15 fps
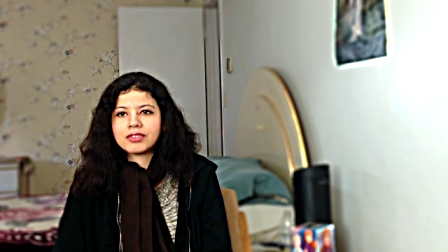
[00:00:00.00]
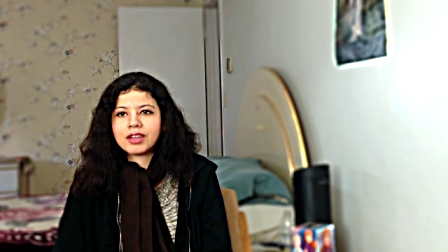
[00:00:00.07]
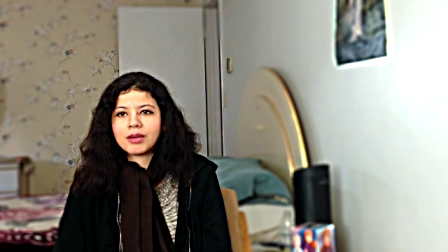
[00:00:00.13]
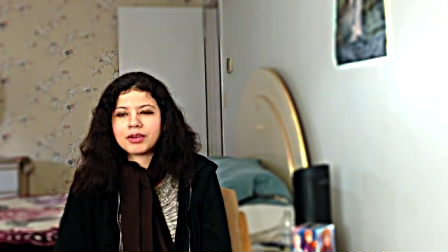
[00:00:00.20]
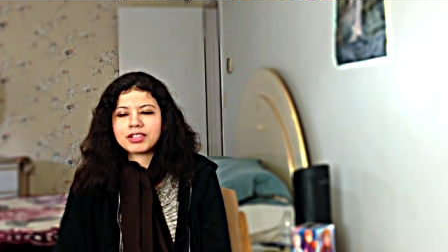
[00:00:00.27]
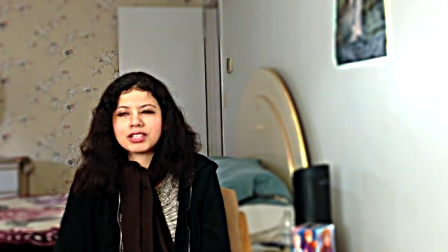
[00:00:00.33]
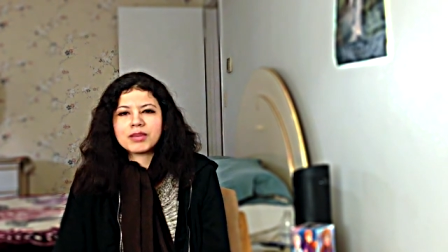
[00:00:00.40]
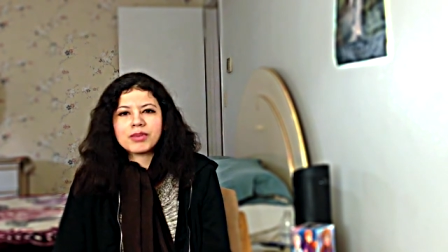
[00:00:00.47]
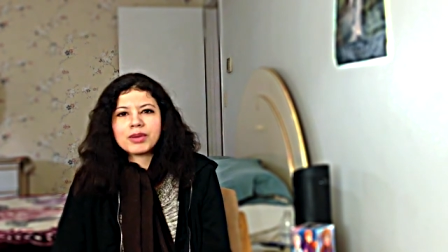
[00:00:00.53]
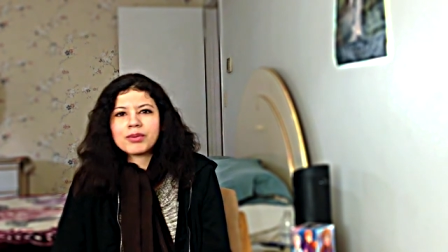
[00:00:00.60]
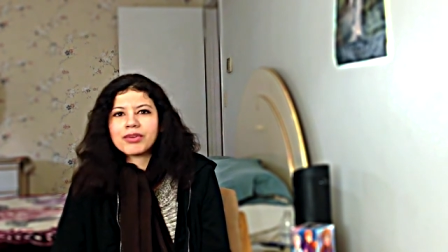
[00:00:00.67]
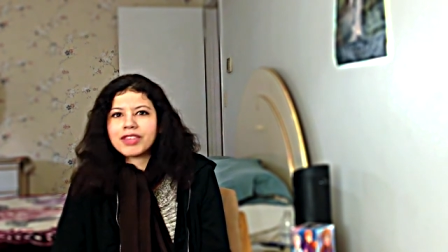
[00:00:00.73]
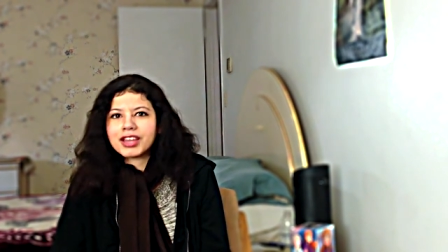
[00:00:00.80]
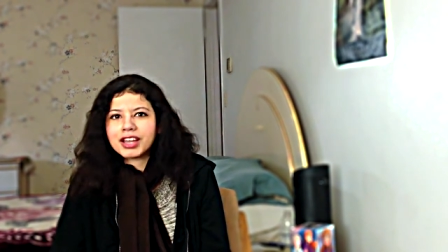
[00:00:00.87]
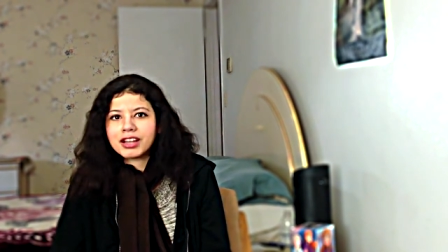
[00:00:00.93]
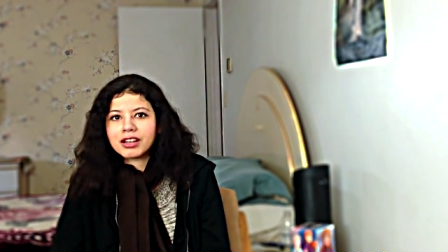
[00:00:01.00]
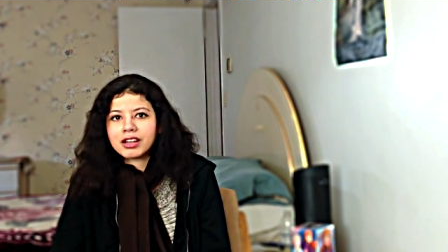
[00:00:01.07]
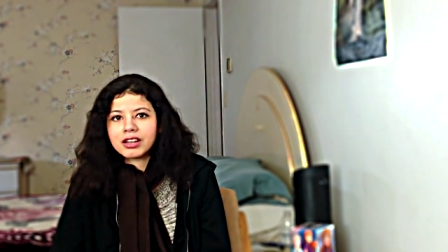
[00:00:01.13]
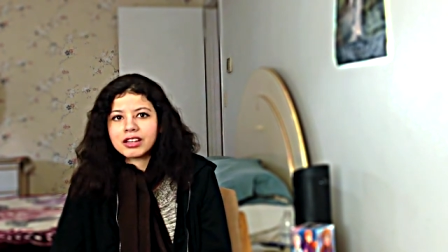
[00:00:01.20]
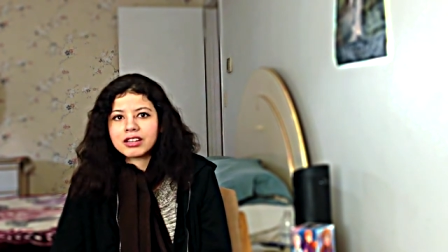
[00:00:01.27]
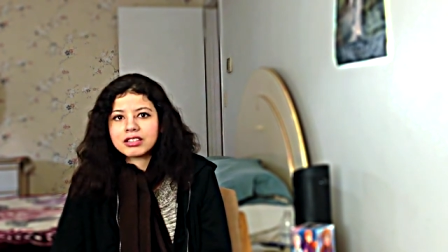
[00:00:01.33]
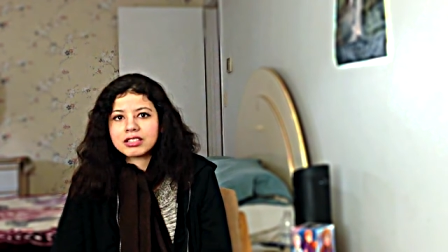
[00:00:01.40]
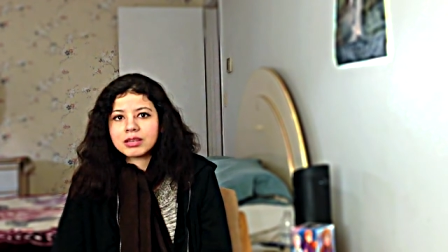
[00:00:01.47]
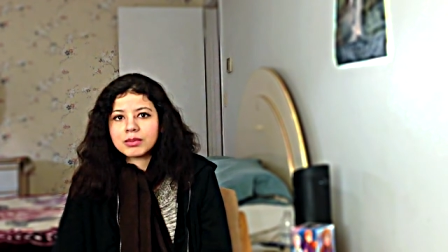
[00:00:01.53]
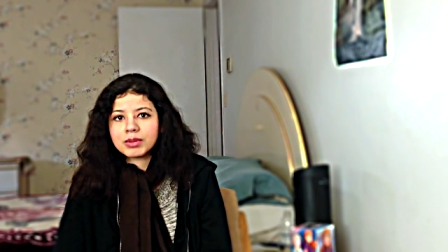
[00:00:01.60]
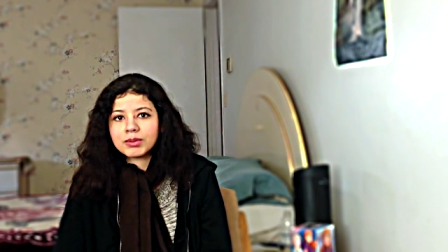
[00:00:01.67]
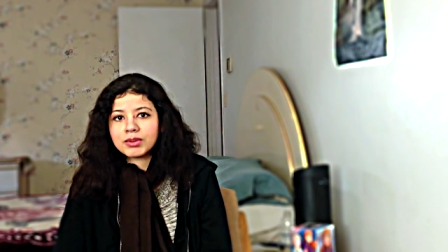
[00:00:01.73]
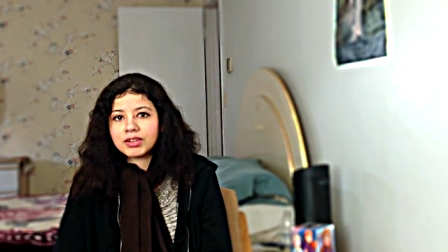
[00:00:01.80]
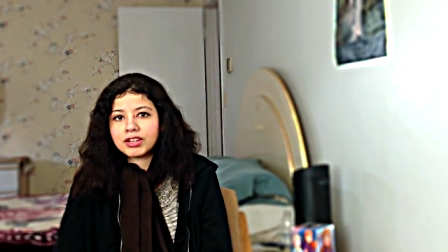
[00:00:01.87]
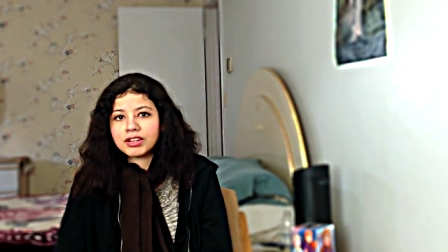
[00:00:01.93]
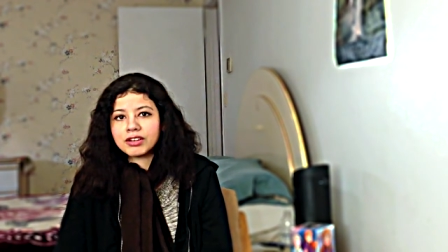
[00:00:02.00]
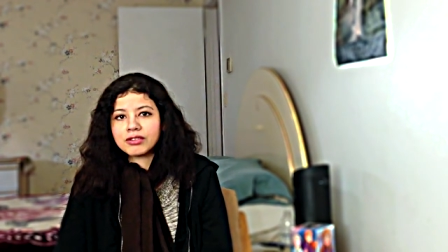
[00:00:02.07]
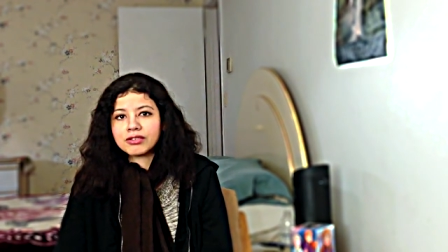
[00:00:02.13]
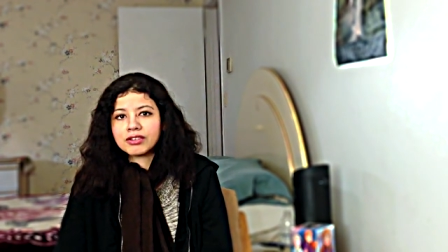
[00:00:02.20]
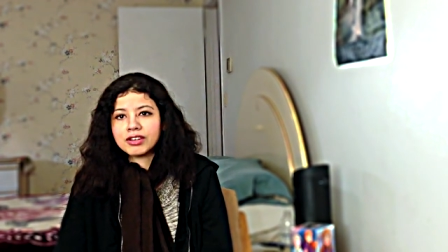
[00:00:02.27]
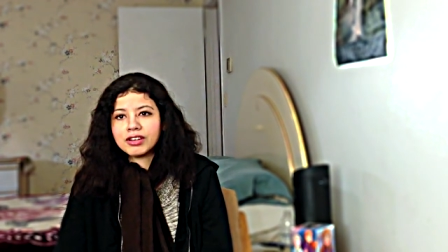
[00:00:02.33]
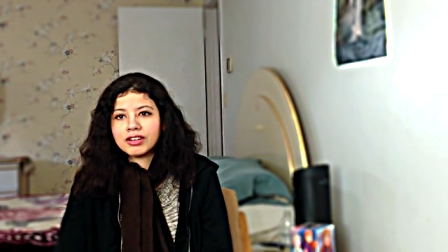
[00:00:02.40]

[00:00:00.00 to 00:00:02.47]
I mean, some people they get lucky, some people they don't.